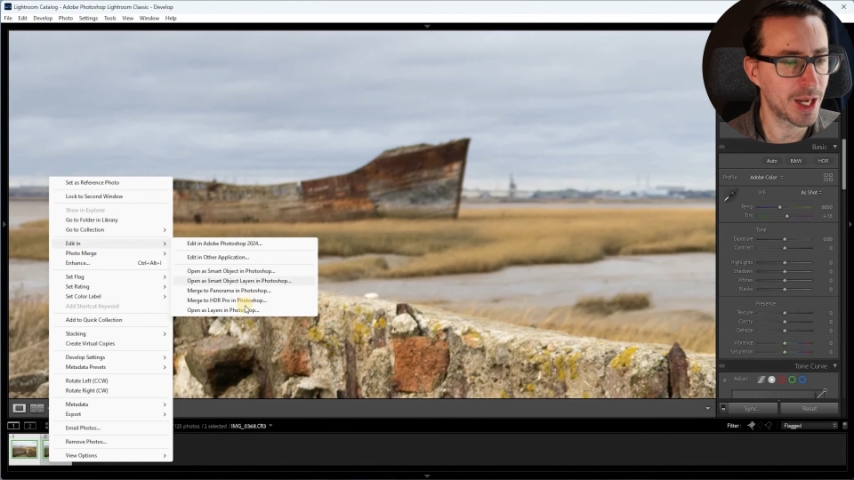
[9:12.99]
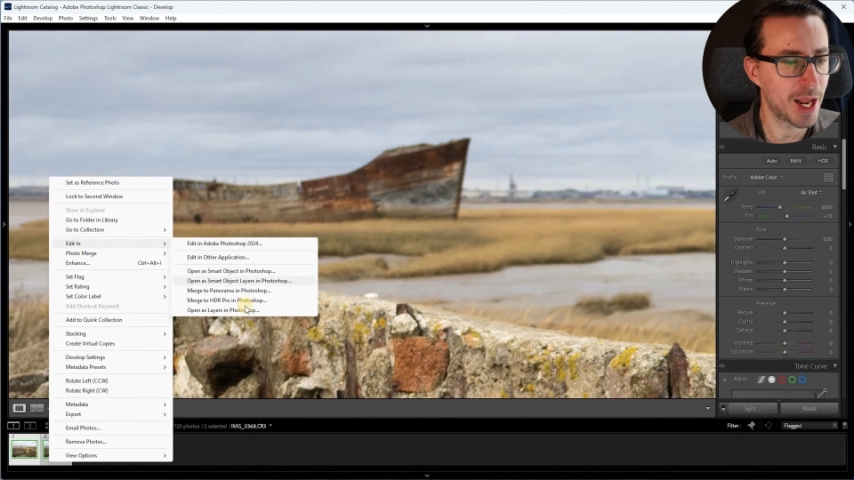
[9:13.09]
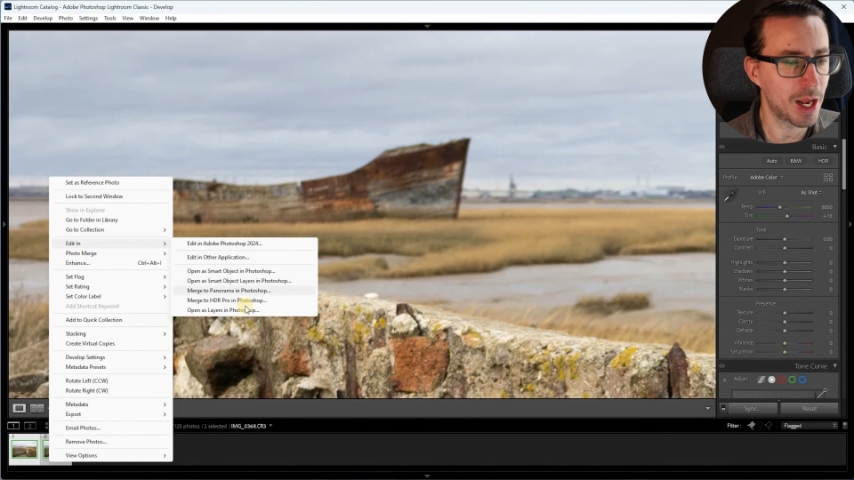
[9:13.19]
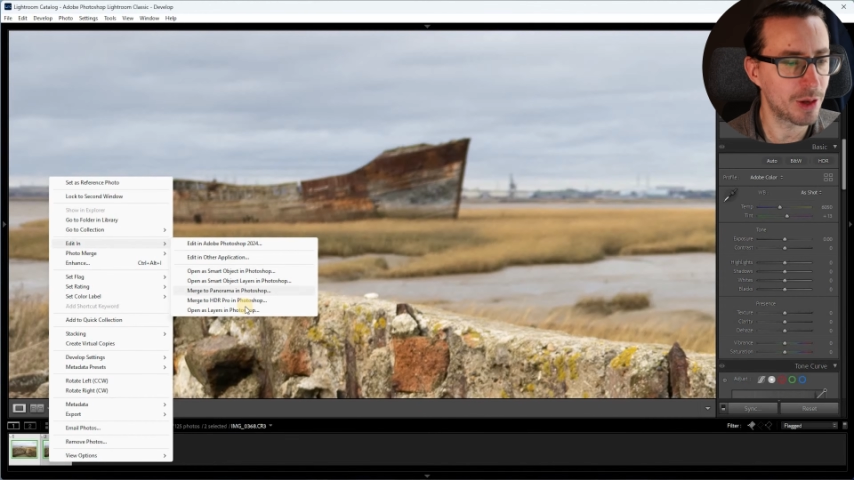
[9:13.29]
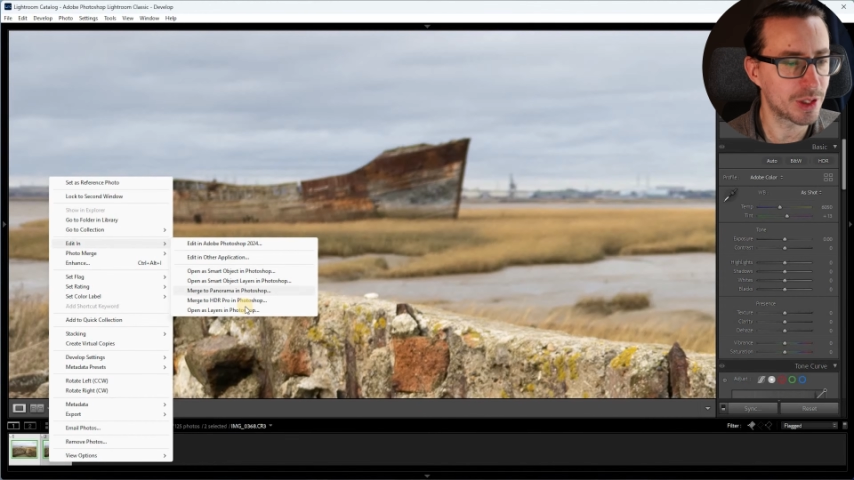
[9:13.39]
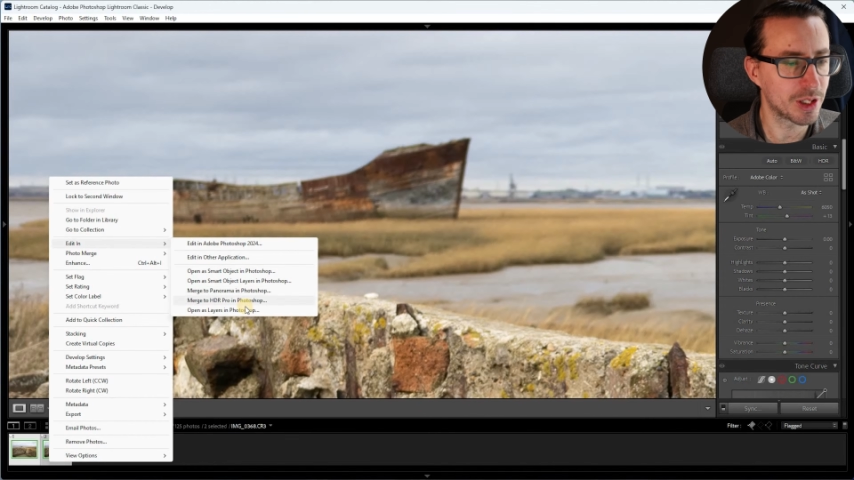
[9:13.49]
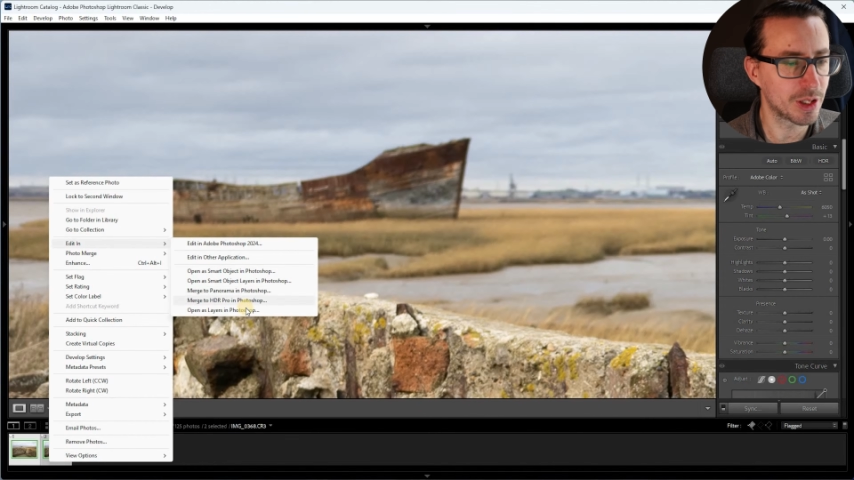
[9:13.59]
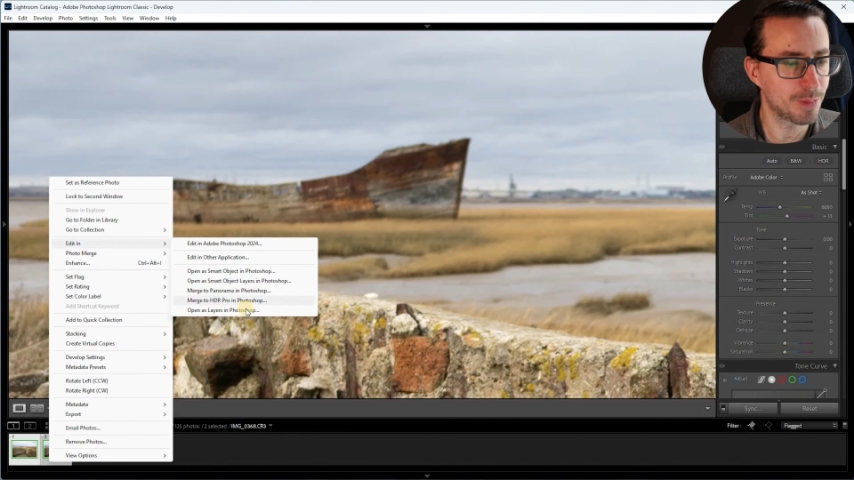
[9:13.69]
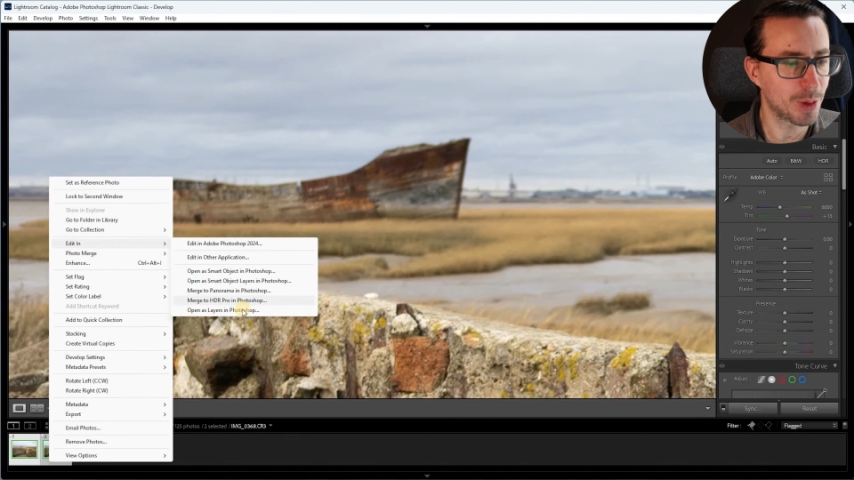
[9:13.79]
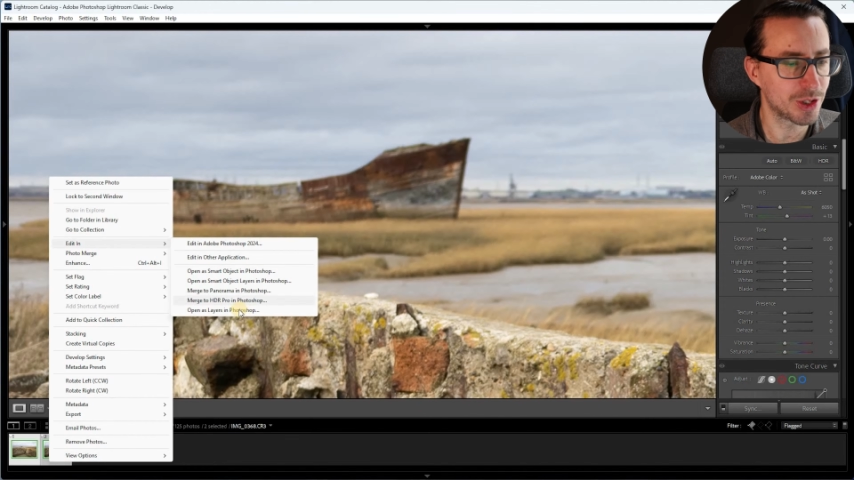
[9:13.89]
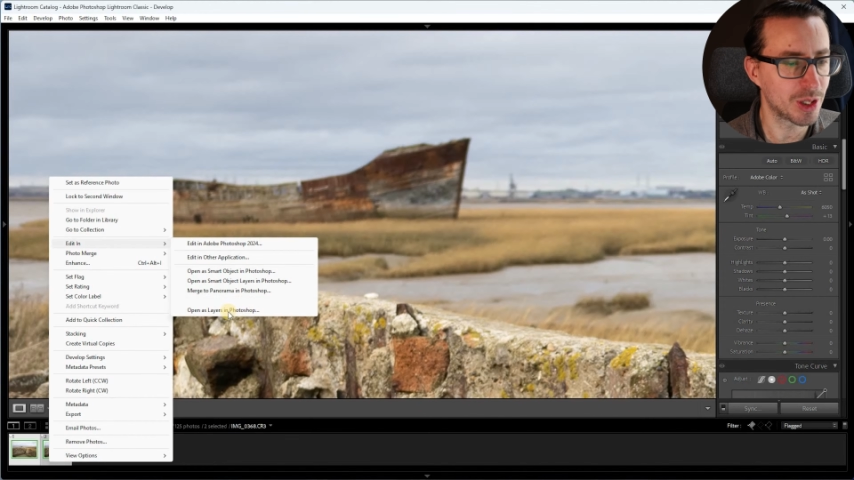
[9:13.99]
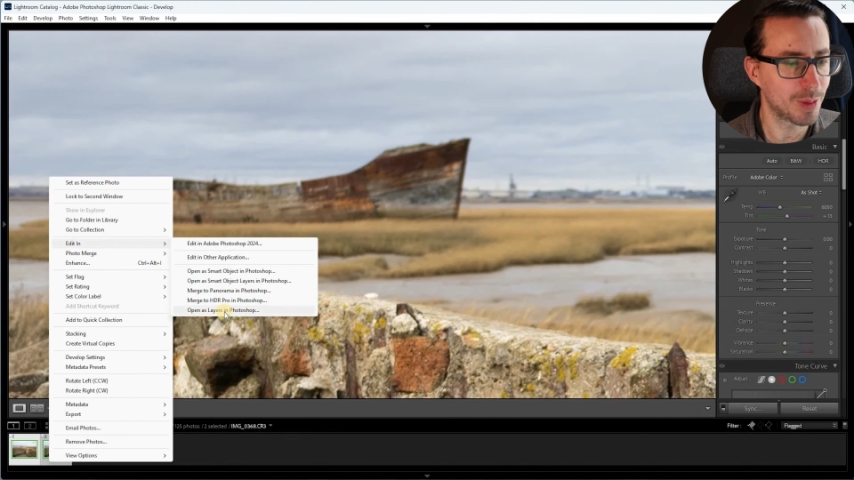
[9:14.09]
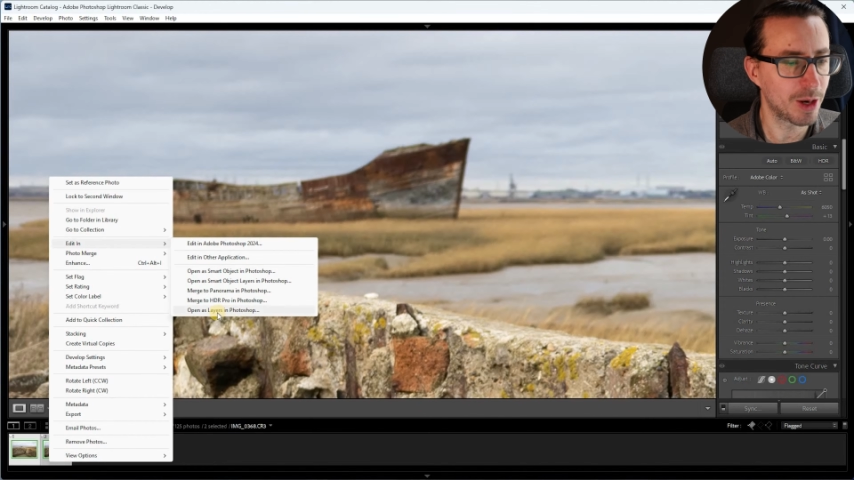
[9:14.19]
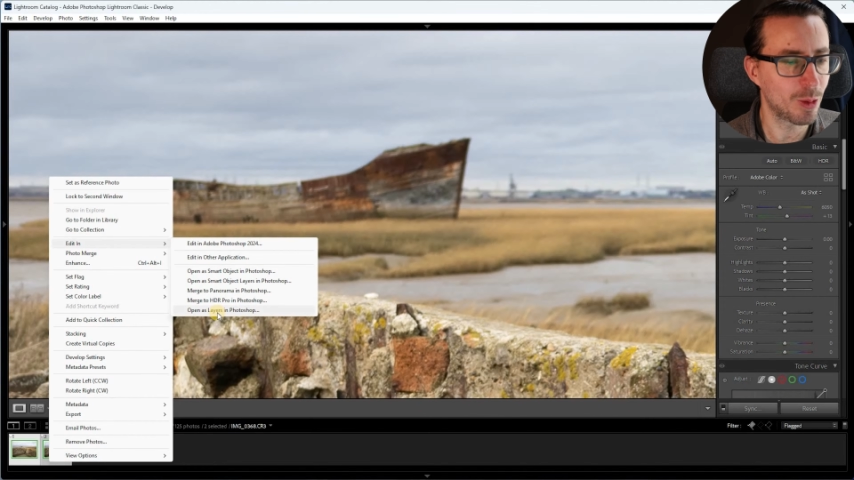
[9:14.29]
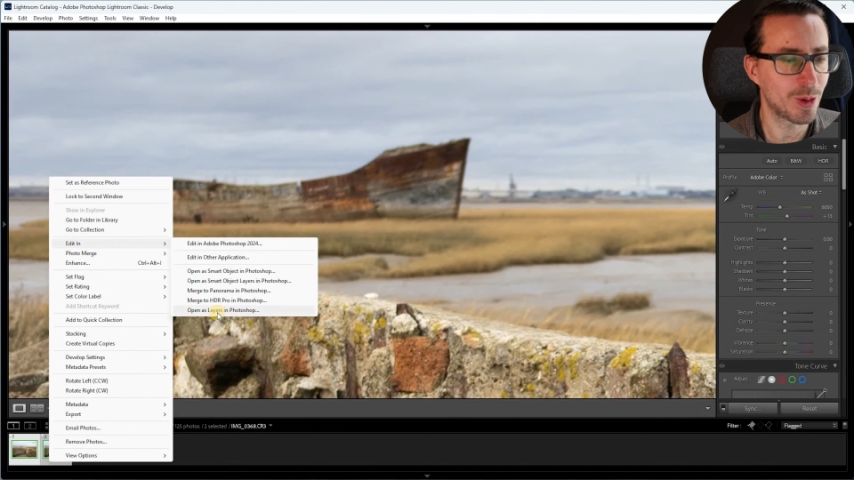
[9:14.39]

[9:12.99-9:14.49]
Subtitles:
down to the bottom here,